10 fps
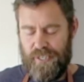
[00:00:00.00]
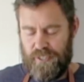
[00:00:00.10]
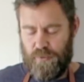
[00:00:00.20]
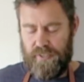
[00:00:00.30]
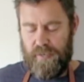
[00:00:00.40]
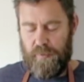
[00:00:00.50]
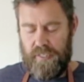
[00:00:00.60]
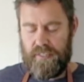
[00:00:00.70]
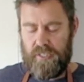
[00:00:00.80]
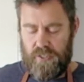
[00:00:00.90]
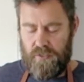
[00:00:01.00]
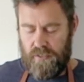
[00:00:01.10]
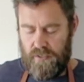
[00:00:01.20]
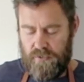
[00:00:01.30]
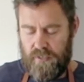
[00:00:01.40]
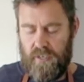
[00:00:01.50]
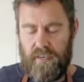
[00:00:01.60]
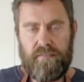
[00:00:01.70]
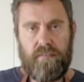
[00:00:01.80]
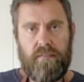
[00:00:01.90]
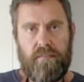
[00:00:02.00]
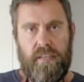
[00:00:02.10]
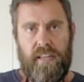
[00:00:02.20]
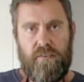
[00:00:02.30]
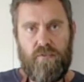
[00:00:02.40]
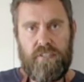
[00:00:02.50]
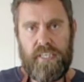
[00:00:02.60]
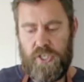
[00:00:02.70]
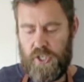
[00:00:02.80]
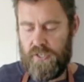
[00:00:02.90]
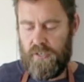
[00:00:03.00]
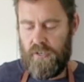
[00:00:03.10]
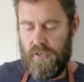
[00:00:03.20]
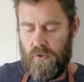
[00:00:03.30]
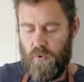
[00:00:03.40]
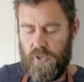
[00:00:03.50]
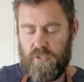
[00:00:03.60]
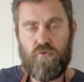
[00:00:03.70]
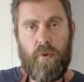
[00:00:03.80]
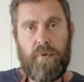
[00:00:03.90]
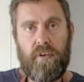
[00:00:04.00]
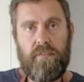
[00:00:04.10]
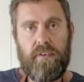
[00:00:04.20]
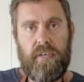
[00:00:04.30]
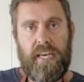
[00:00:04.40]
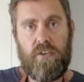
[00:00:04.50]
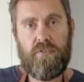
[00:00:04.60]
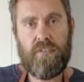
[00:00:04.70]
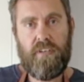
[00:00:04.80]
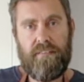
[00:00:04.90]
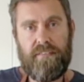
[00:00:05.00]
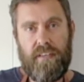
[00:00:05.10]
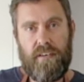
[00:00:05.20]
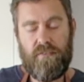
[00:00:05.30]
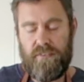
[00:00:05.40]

So what that means is you can use the knife in that rotation, or you can swap it over and use the knife in that